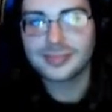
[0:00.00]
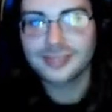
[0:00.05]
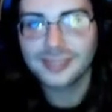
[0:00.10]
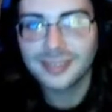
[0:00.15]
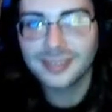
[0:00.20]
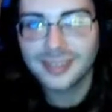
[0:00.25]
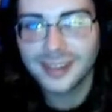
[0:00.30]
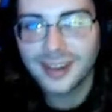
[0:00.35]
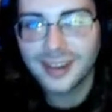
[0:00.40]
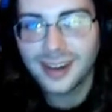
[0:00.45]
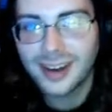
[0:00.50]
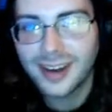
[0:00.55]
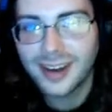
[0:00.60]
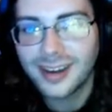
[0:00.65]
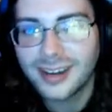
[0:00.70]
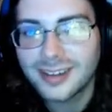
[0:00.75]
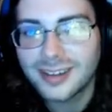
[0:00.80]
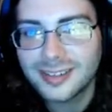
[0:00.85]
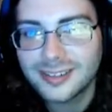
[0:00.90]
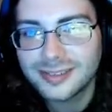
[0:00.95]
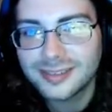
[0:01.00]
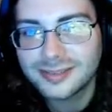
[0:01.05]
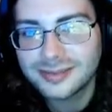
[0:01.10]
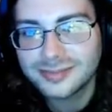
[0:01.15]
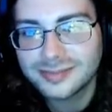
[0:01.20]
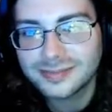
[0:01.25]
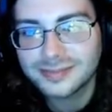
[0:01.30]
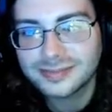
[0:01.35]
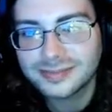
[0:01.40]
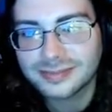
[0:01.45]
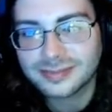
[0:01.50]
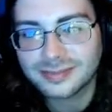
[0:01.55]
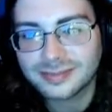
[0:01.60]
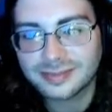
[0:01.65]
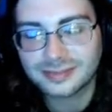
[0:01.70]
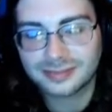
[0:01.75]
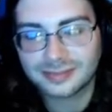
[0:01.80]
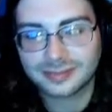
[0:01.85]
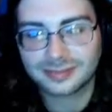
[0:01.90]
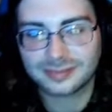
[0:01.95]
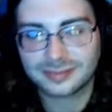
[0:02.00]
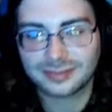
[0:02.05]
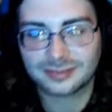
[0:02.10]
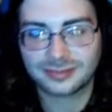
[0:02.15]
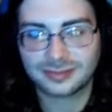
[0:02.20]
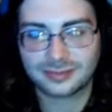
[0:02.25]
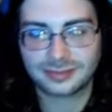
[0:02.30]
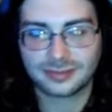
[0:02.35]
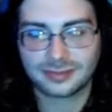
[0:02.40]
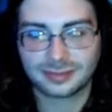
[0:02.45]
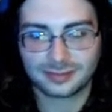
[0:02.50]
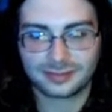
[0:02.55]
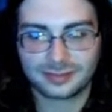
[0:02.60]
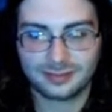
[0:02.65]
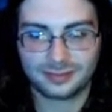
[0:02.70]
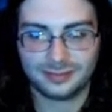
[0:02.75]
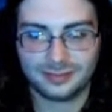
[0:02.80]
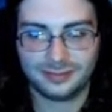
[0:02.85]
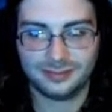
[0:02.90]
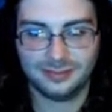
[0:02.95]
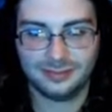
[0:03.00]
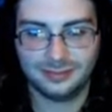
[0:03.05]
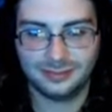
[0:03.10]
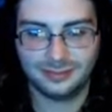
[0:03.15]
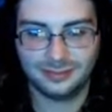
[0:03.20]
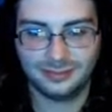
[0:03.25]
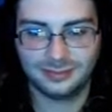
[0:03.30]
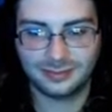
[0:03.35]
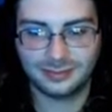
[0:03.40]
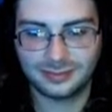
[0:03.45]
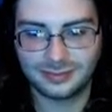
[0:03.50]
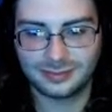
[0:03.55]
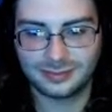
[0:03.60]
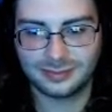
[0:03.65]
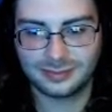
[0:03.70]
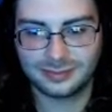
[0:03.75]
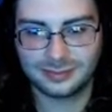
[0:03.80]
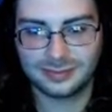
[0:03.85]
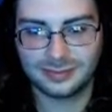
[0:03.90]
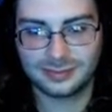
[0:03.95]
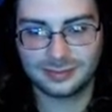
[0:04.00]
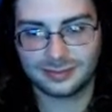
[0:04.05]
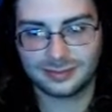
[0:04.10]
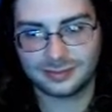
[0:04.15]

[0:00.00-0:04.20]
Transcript: The person shown says nothing.